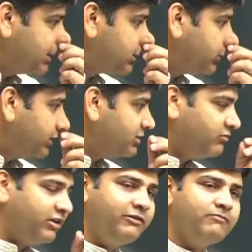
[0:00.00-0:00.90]
So it is
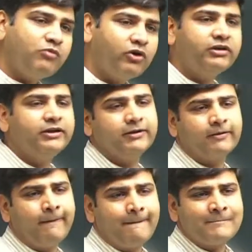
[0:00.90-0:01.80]
very important
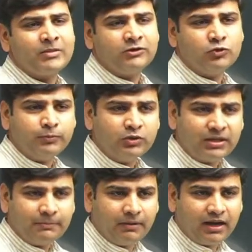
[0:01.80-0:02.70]
to put a
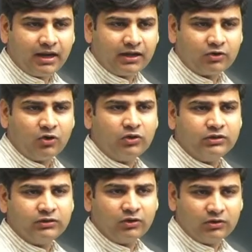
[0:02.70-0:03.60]
bar on
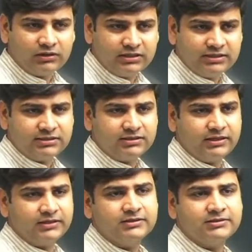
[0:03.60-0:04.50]
all these
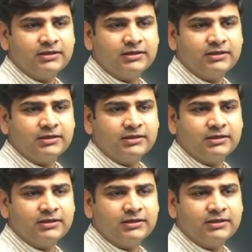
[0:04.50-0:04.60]
things,